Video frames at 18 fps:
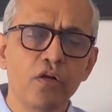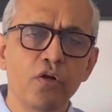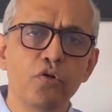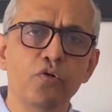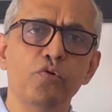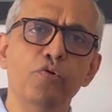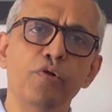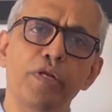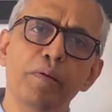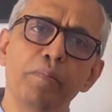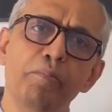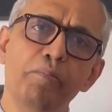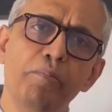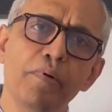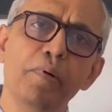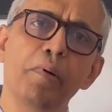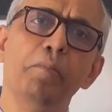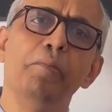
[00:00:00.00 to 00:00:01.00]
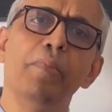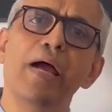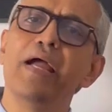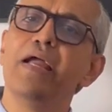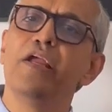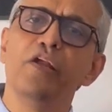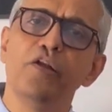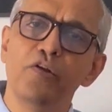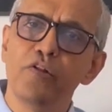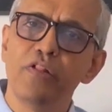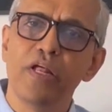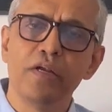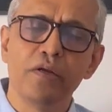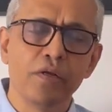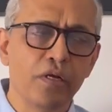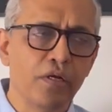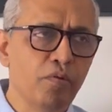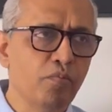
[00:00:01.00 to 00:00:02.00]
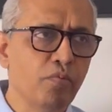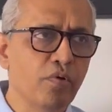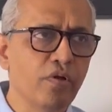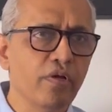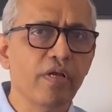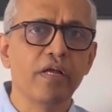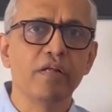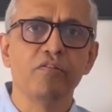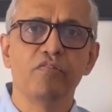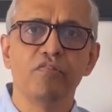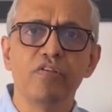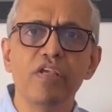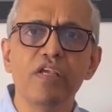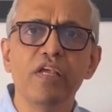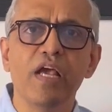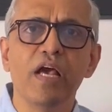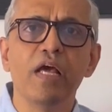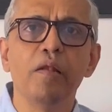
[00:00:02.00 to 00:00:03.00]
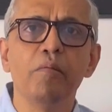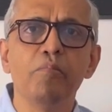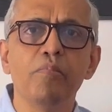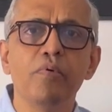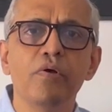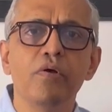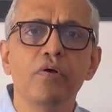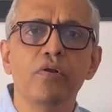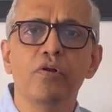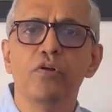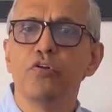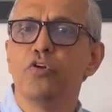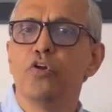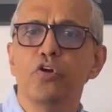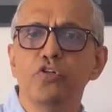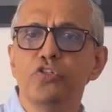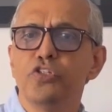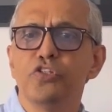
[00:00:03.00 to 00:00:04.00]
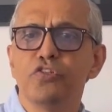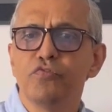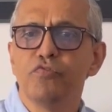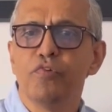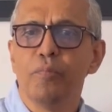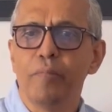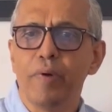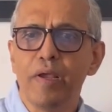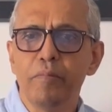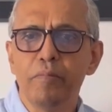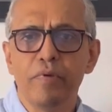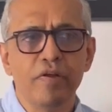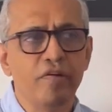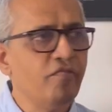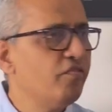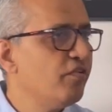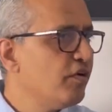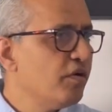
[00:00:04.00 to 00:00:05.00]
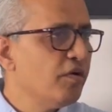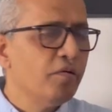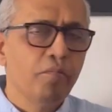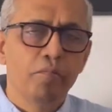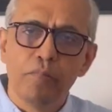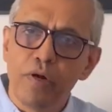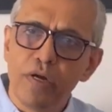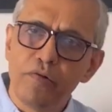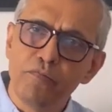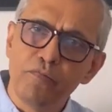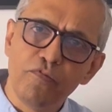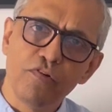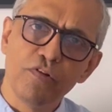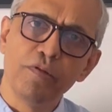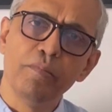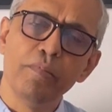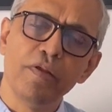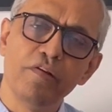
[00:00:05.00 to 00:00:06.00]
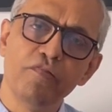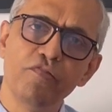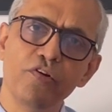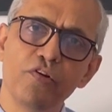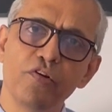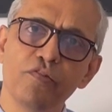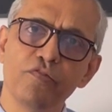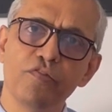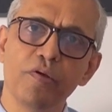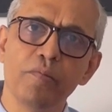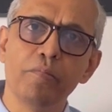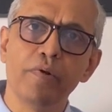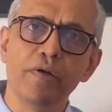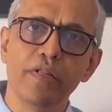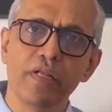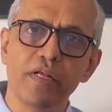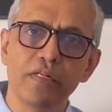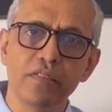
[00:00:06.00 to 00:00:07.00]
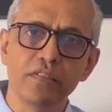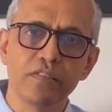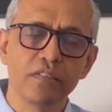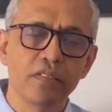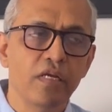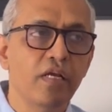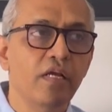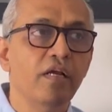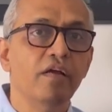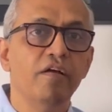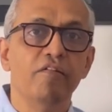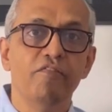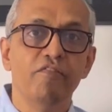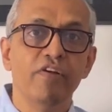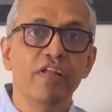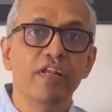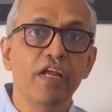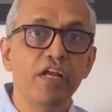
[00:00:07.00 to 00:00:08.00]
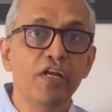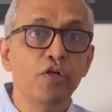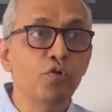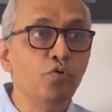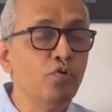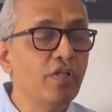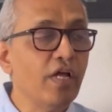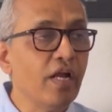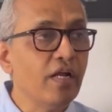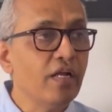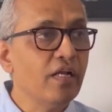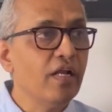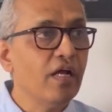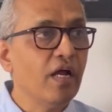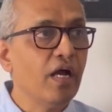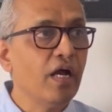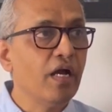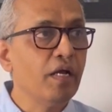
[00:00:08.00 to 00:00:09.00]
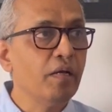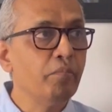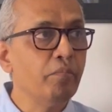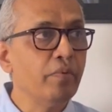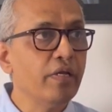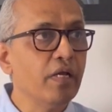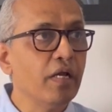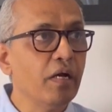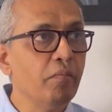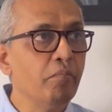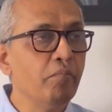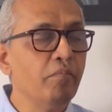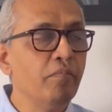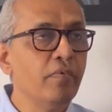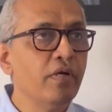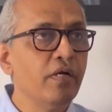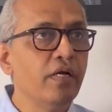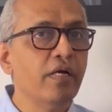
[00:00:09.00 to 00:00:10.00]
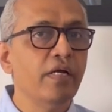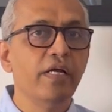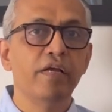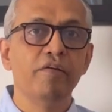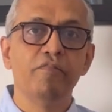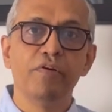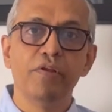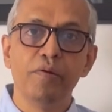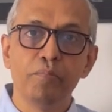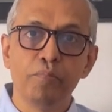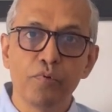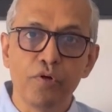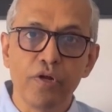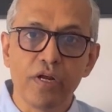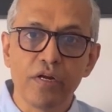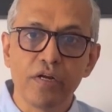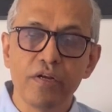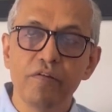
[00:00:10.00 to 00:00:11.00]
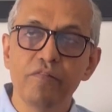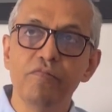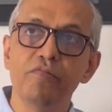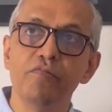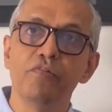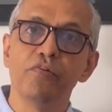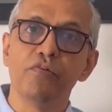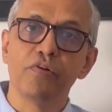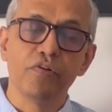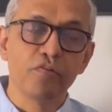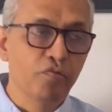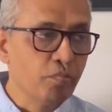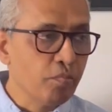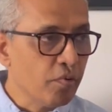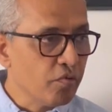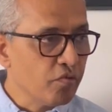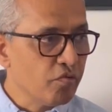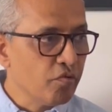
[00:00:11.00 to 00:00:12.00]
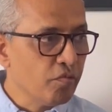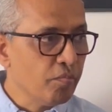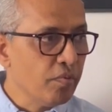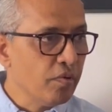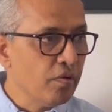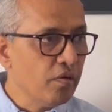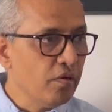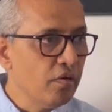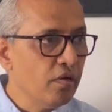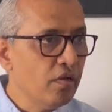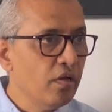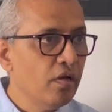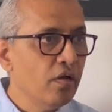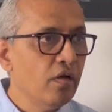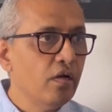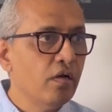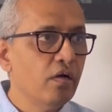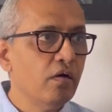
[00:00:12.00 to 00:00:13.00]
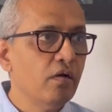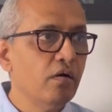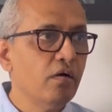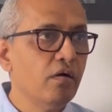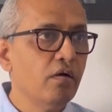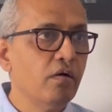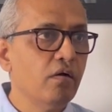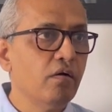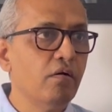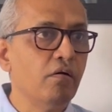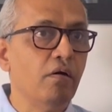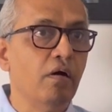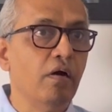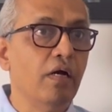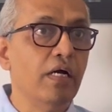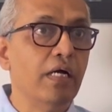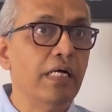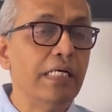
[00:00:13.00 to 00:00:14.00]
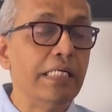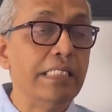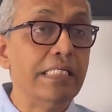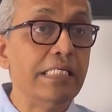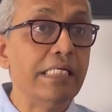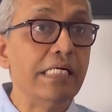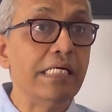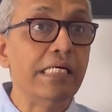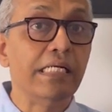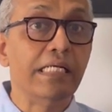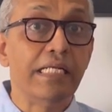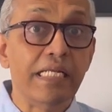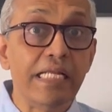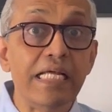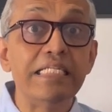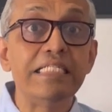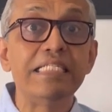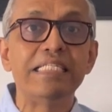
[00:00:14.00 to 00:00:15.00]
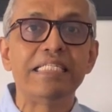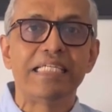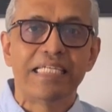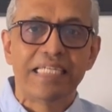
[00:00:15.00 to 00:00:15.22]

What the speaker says: to dip back into that network and seek help, not just for my benefit, but for the benefit of somebody else. When I do that, I become a very productive, responsible, uh, net